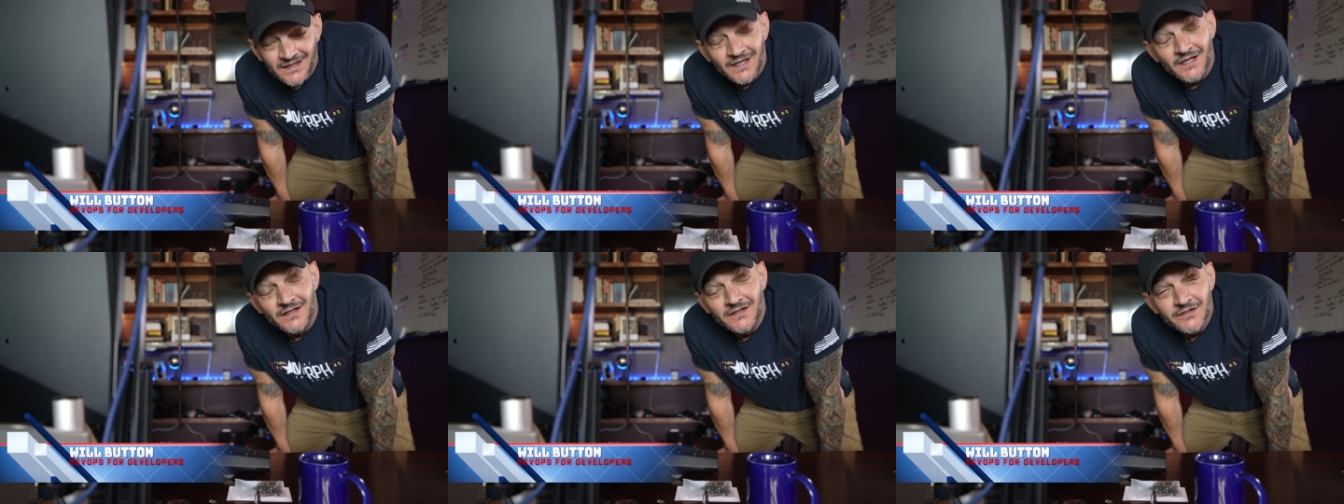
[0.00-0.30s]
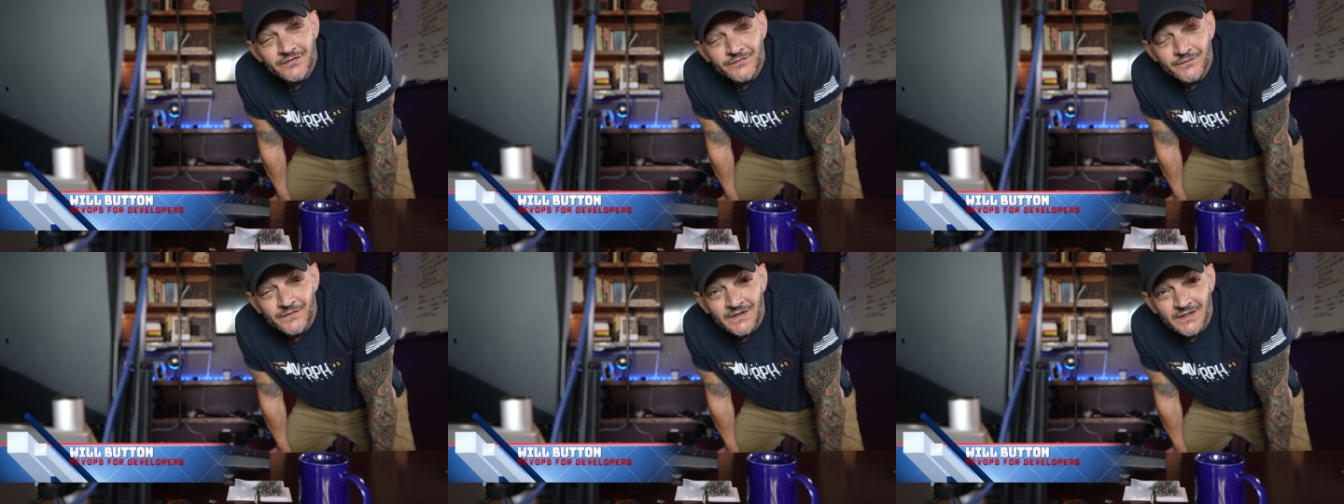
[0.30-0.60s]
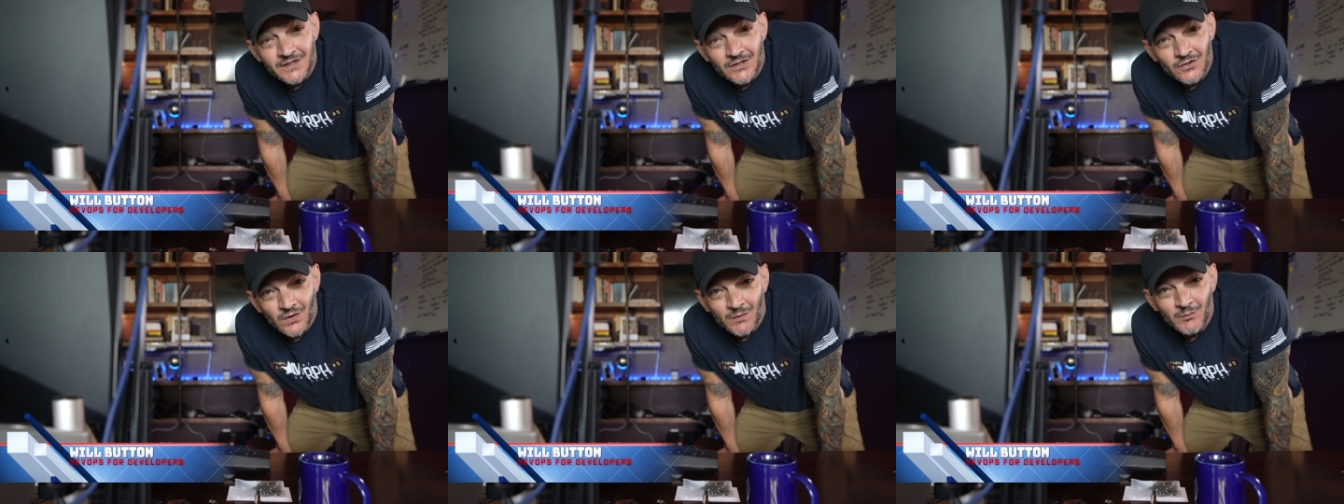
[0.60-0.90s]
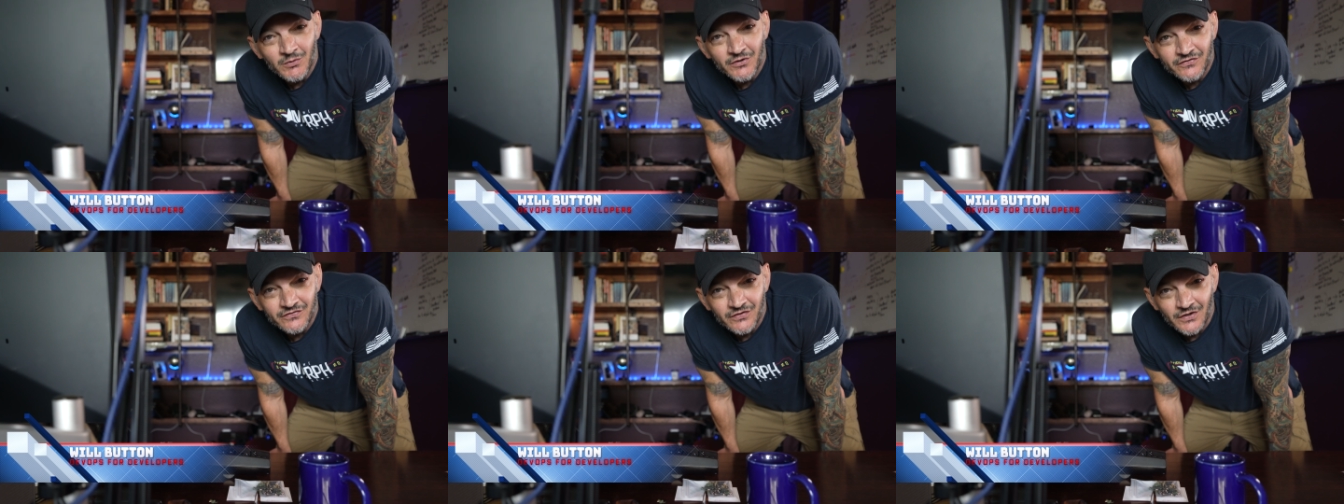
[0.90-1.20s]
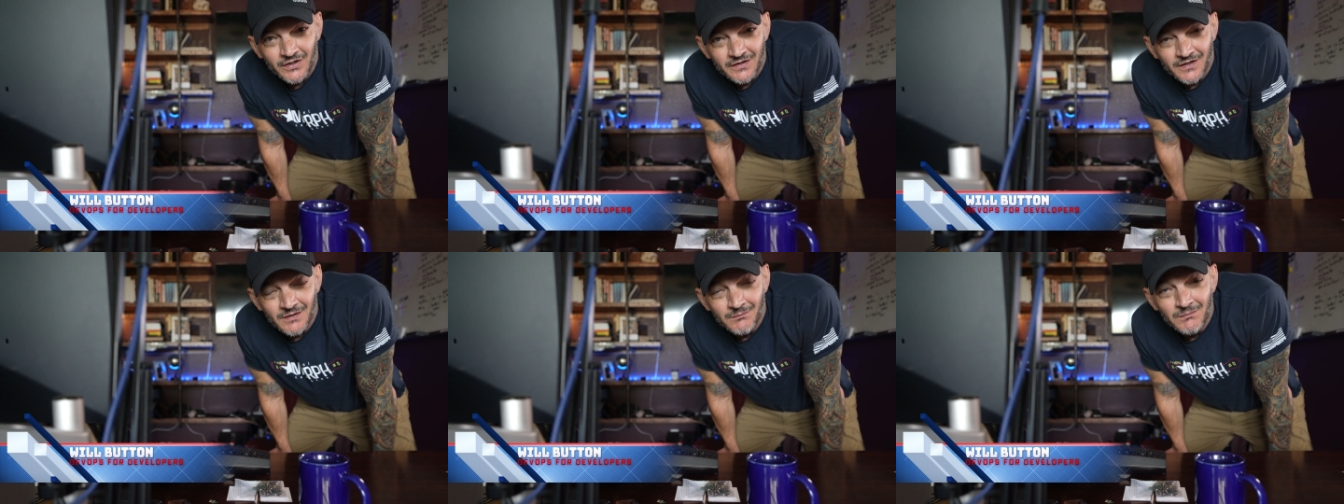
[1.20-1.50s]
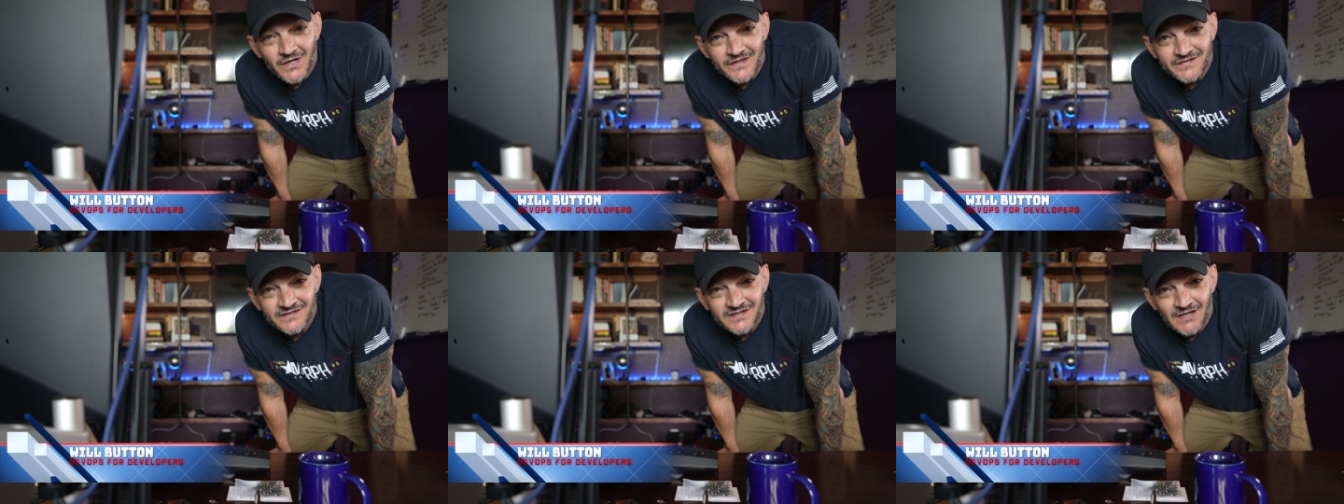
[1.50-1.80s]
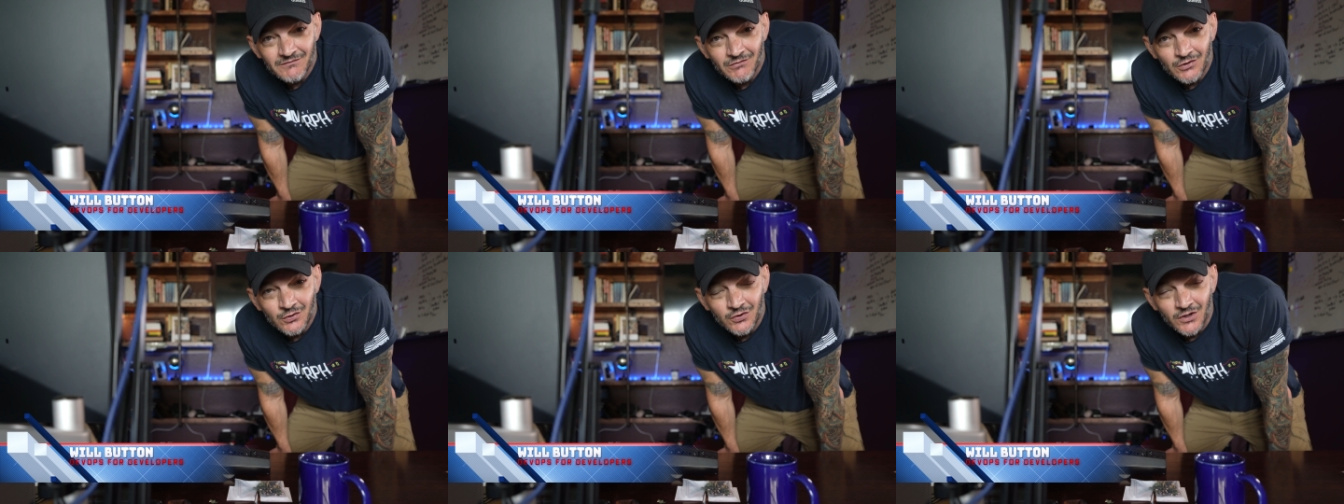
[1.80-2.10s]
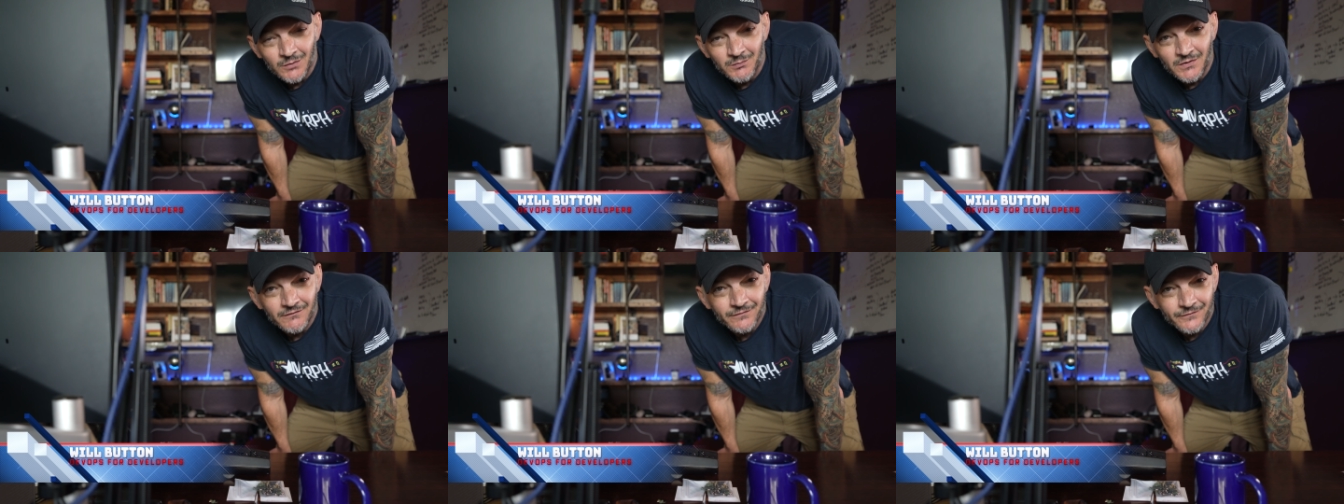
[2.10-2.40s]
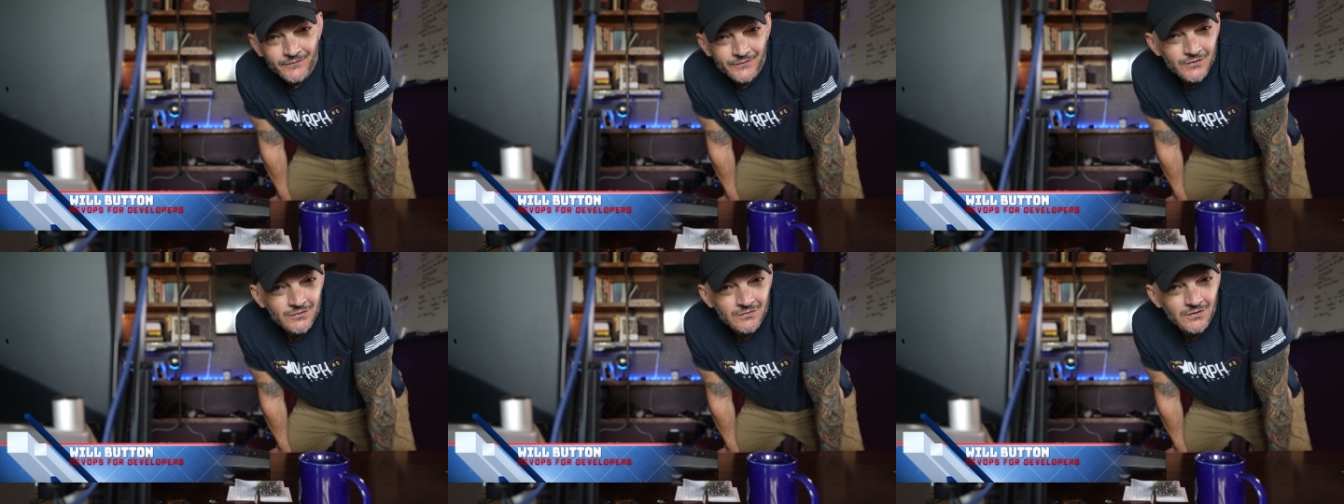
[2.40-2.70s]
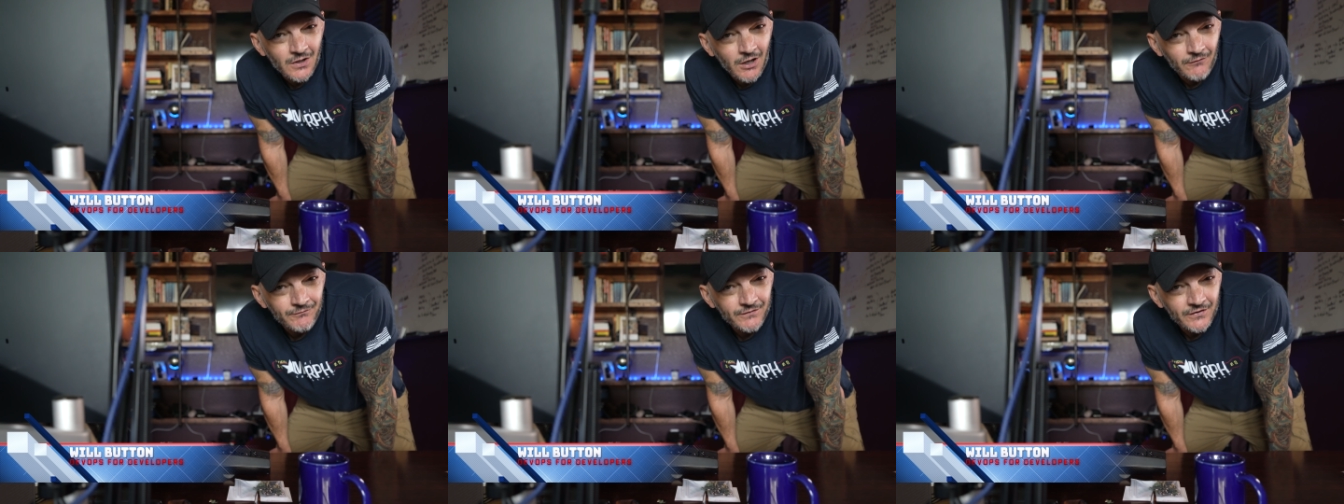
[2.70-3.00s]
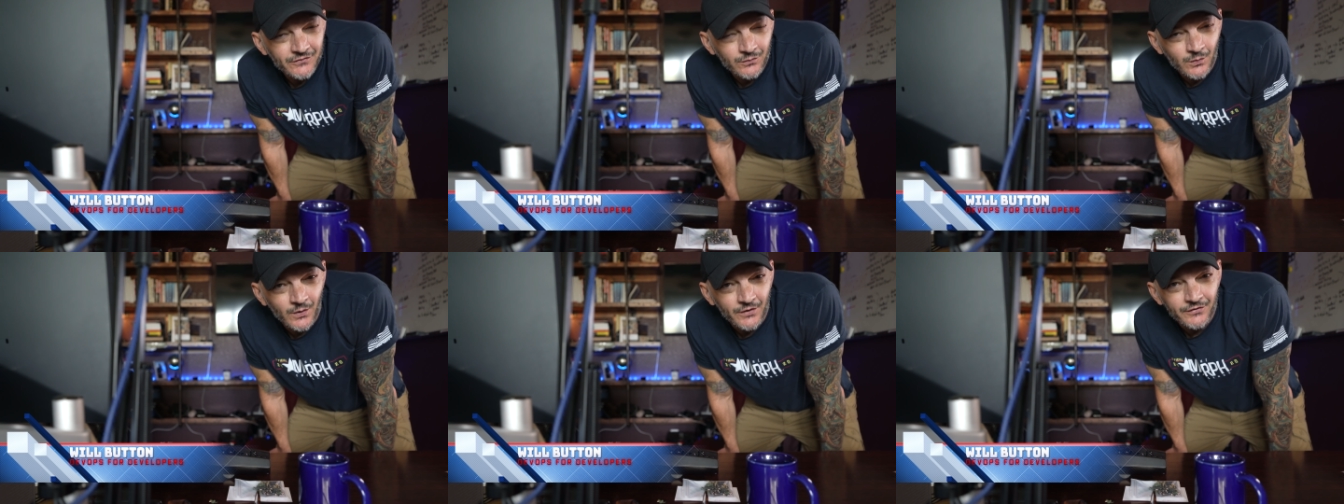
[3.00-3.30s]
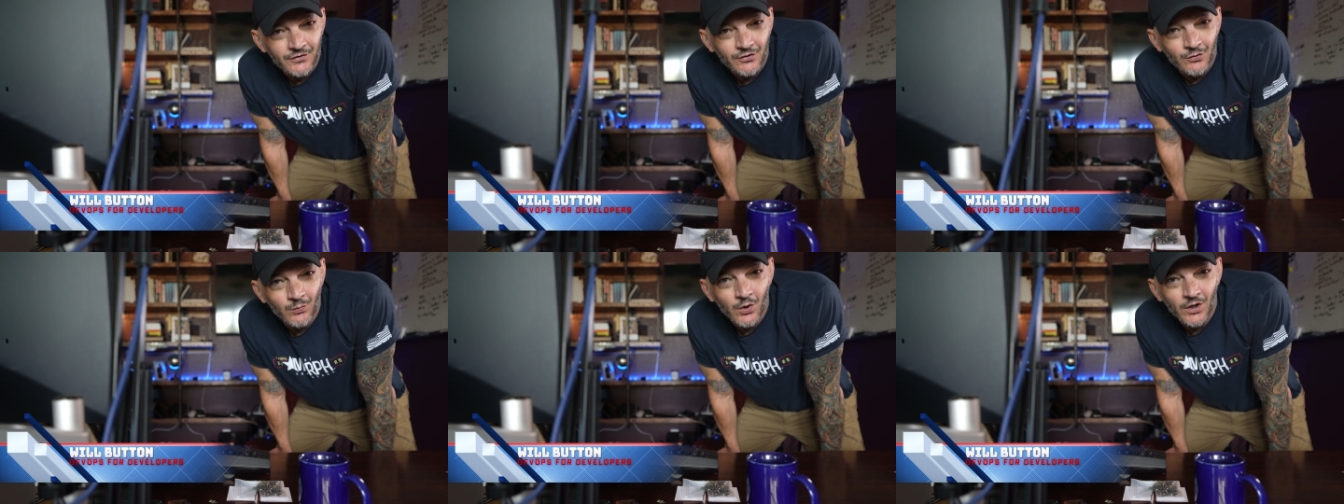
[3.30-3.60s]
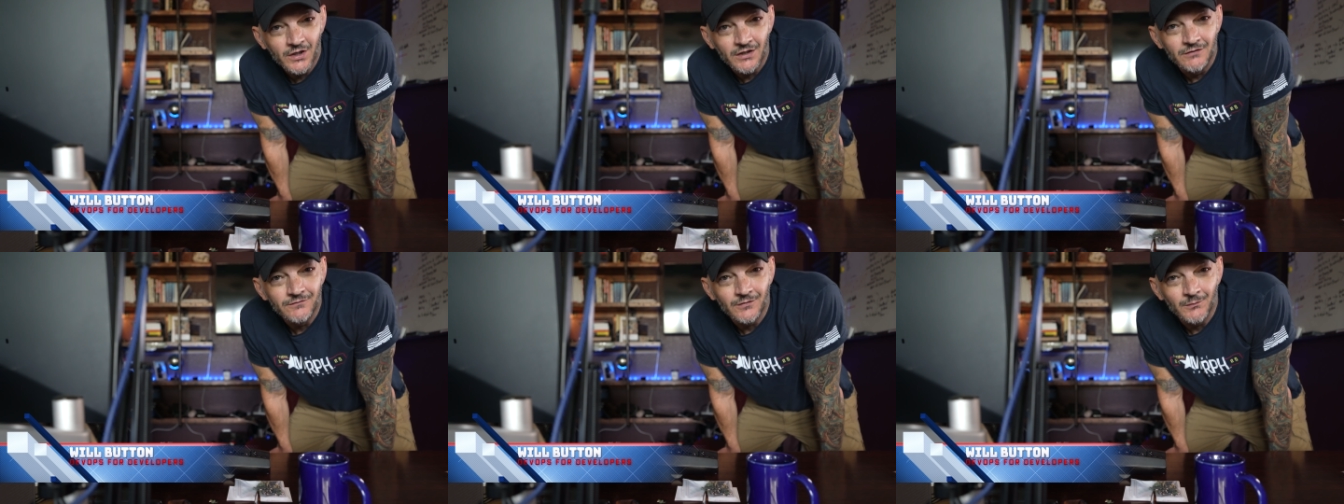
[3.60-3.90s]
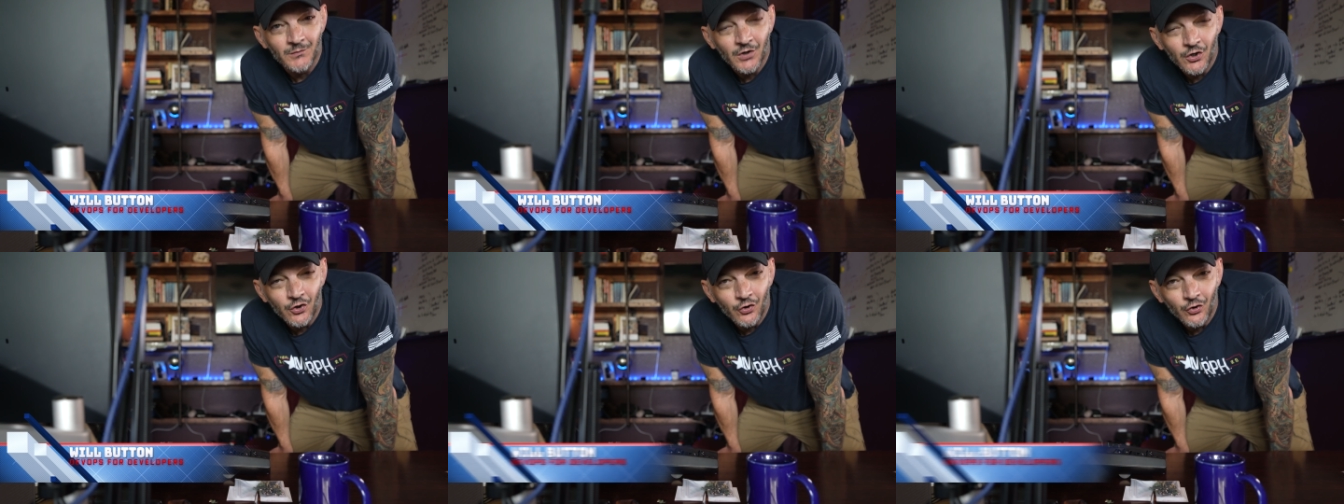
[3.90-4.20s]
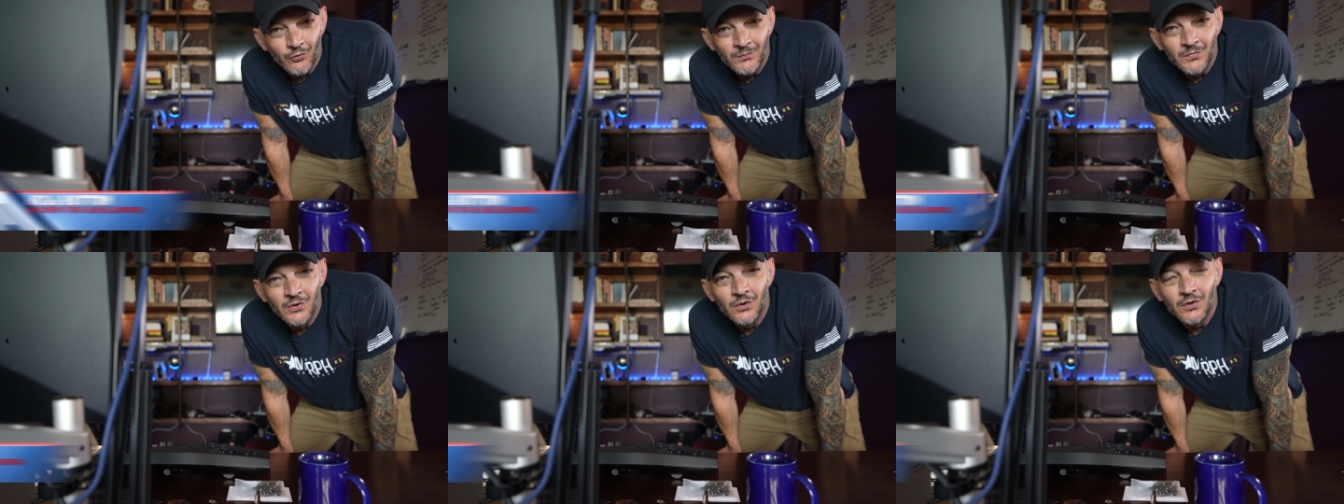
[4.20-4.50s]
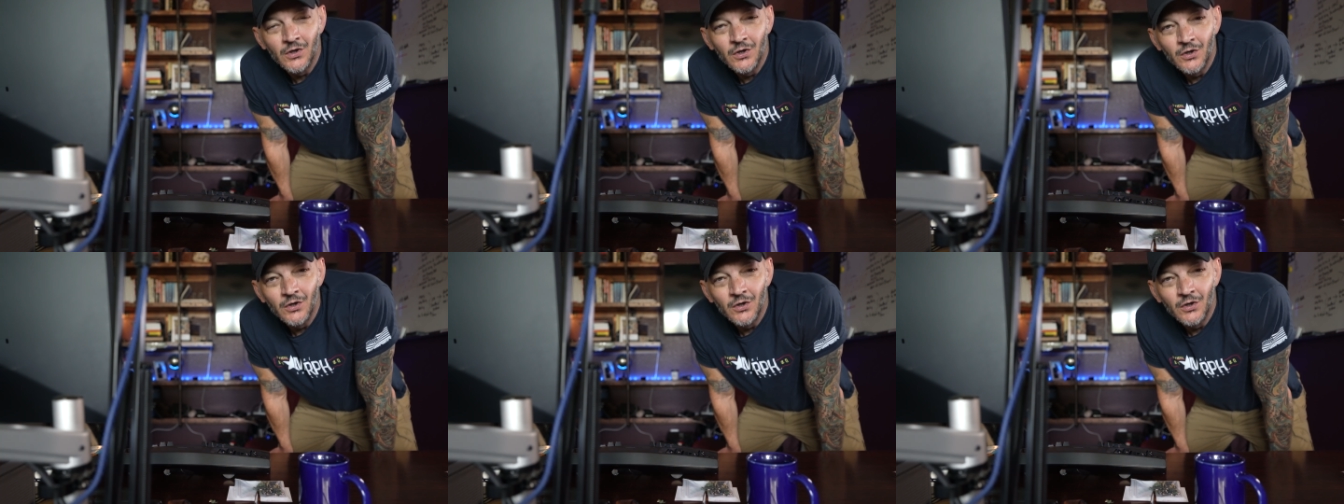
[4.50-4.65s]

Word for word: In this video, I'm going to show you the must-have equipment for your office, whether you're working from home